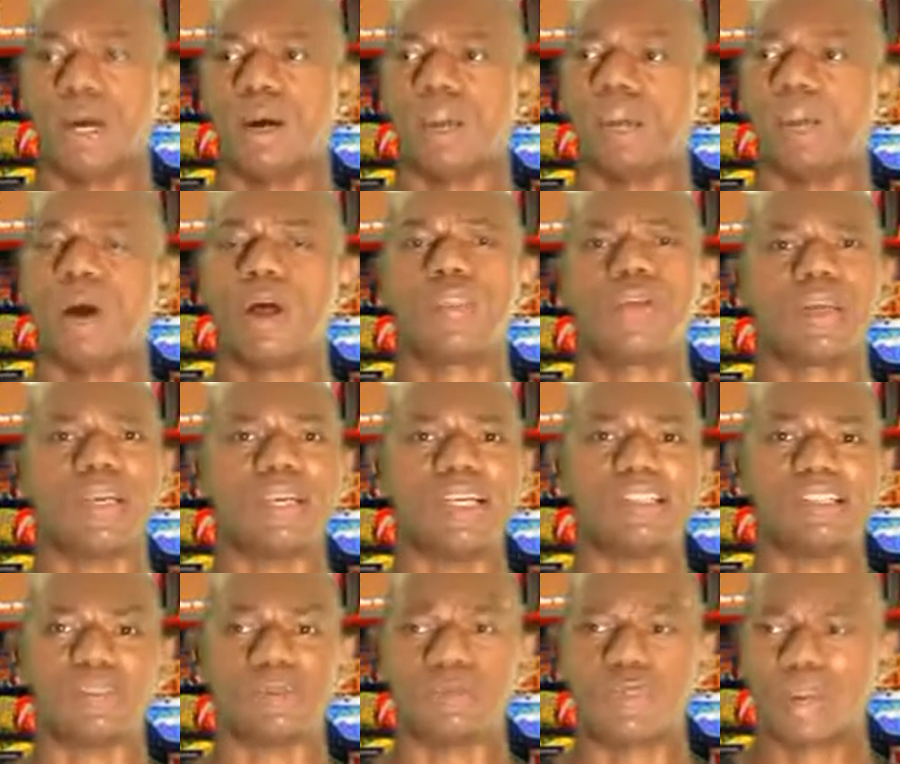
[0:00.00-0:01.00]
Mother
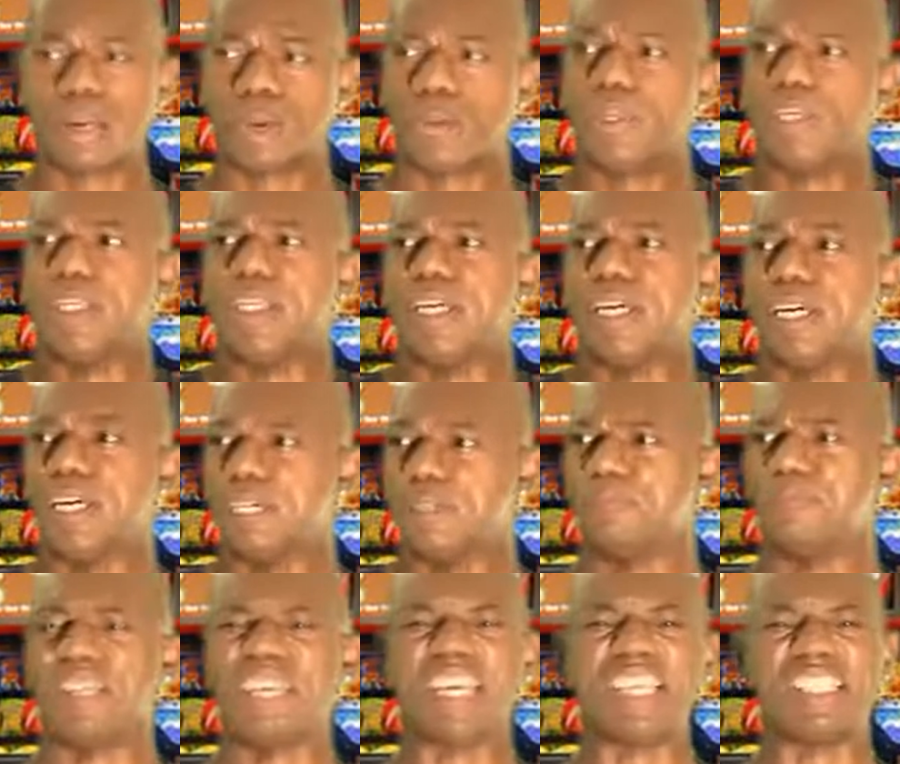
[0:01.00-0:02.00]
is a very
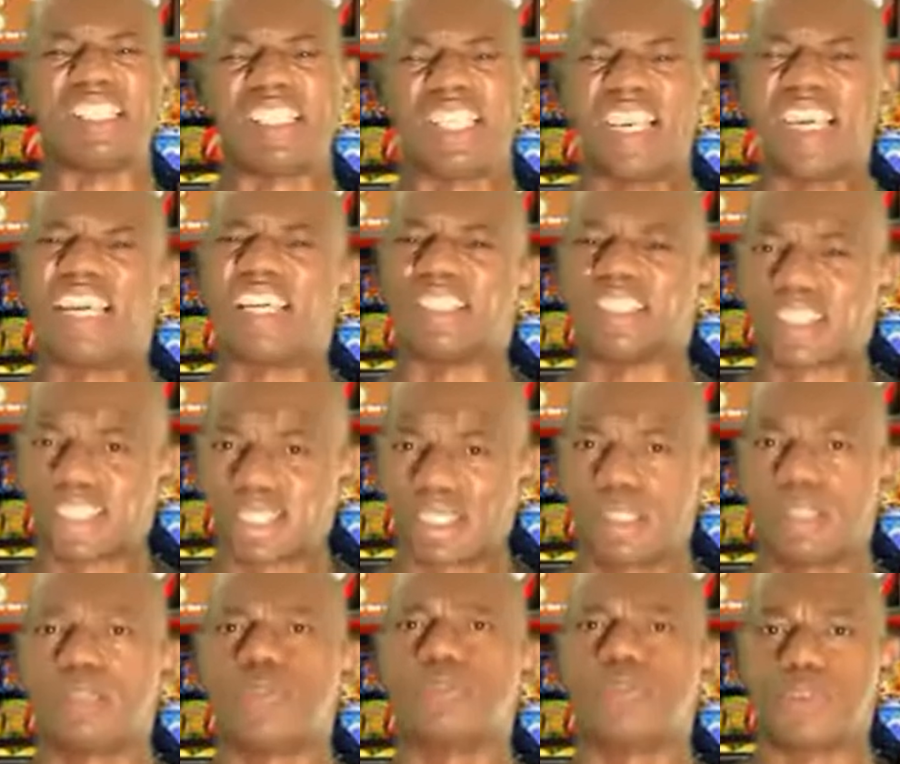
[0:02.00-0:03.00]
intense
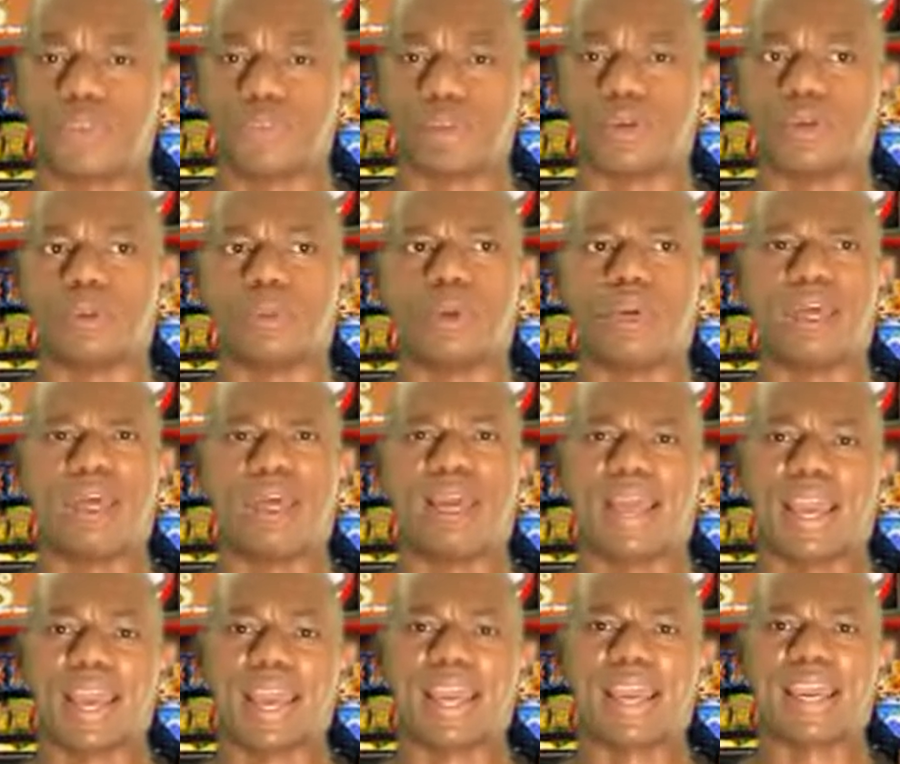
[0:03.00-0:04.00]
film,
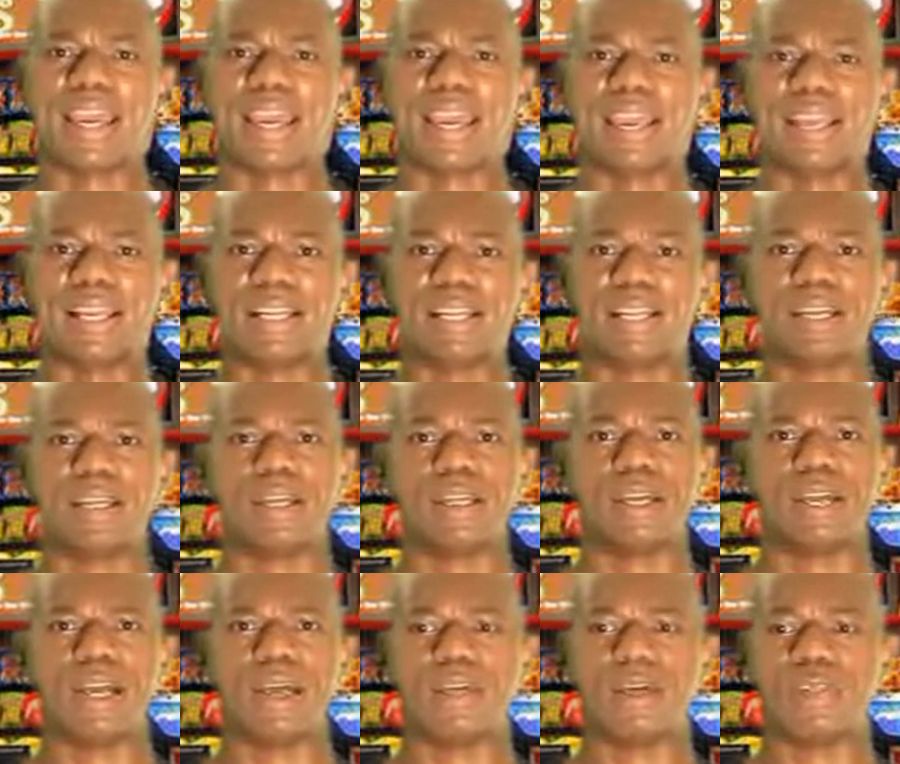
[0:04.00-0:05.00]
and
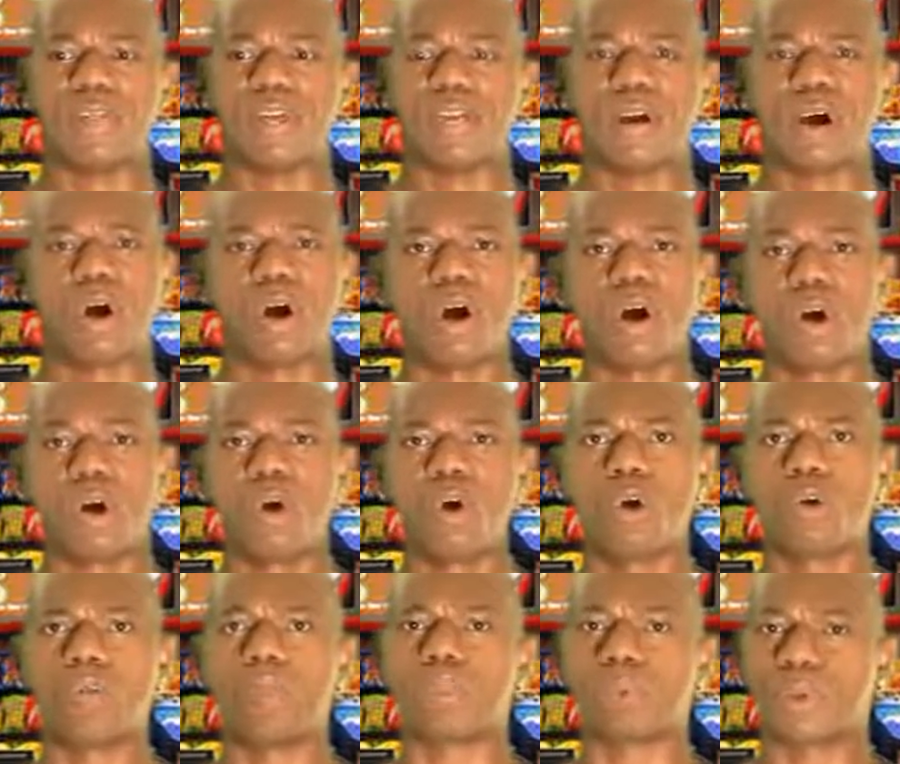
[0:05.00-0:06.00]
they
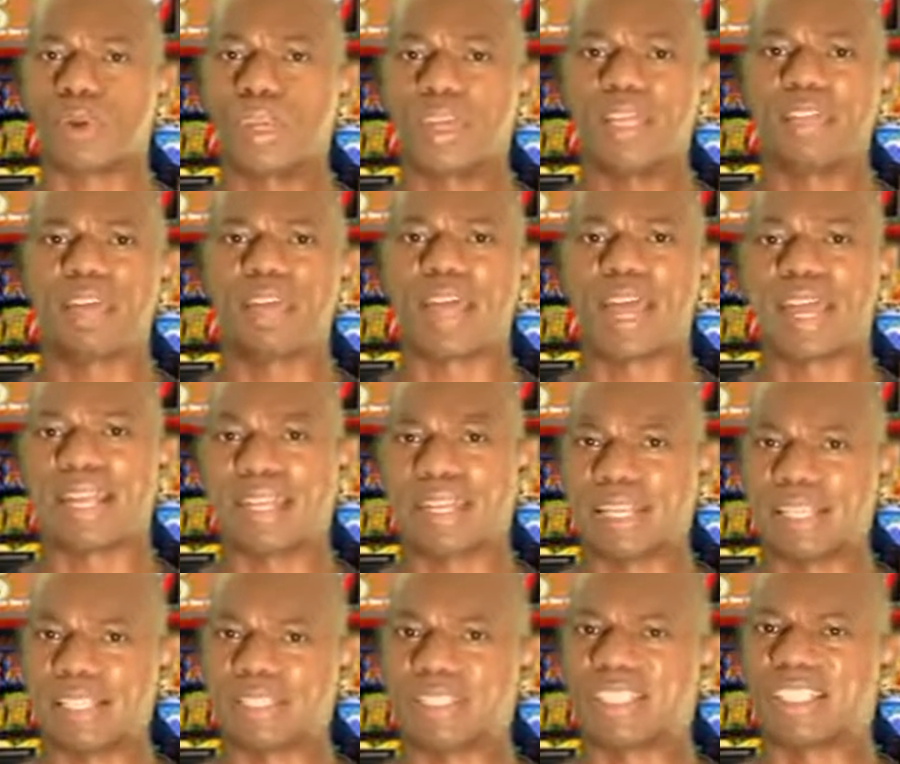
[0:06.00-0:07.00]
all bring that
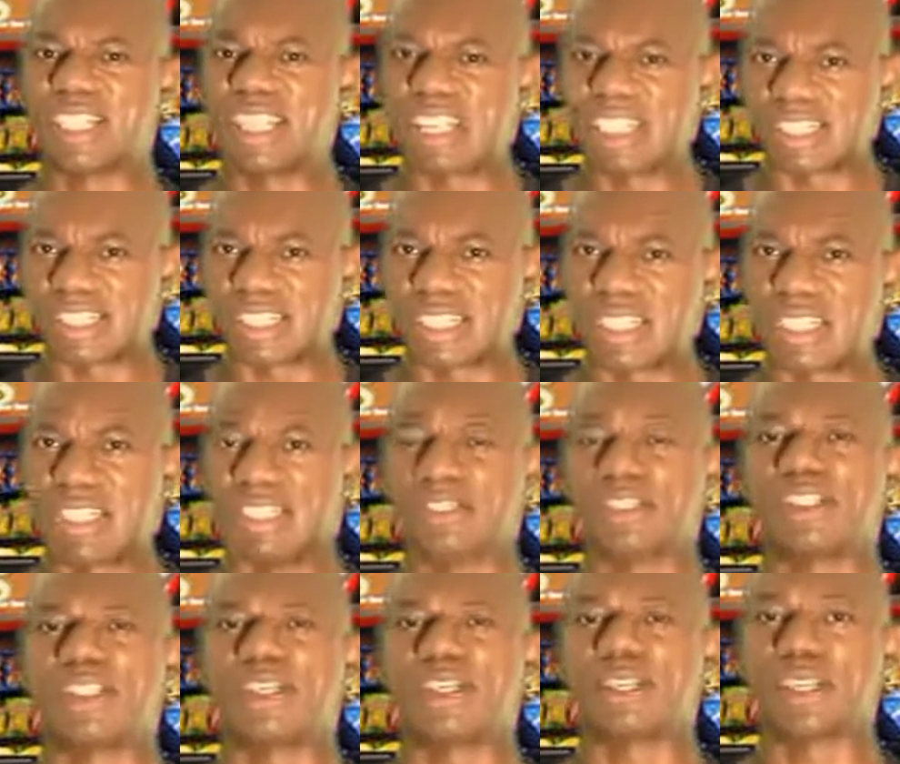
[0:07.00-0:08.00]
intensity
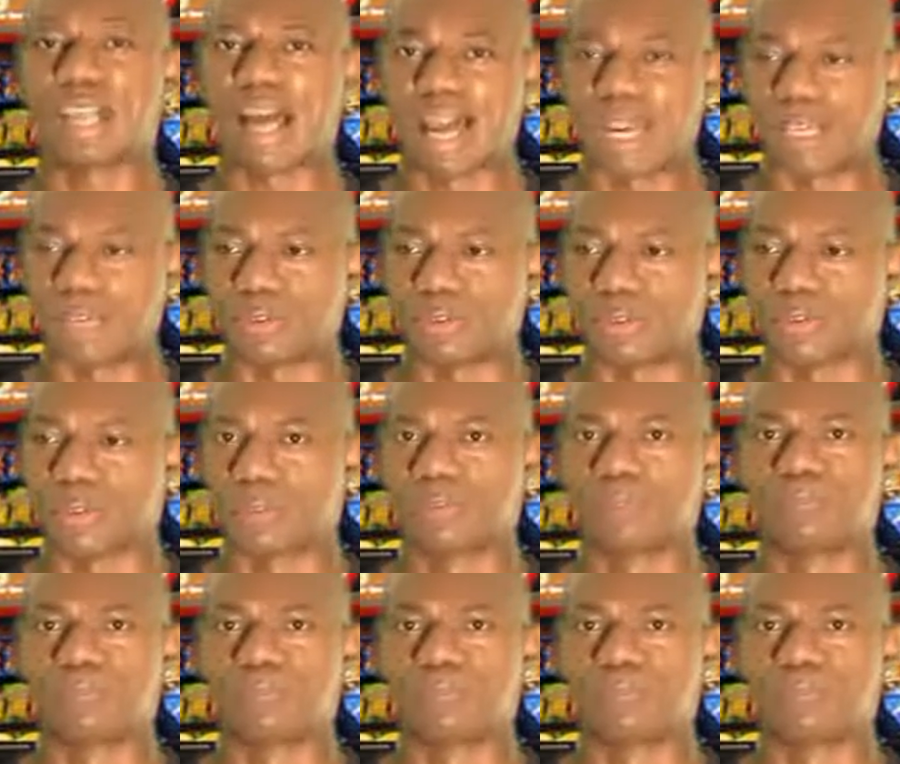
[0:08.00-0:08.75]
to life.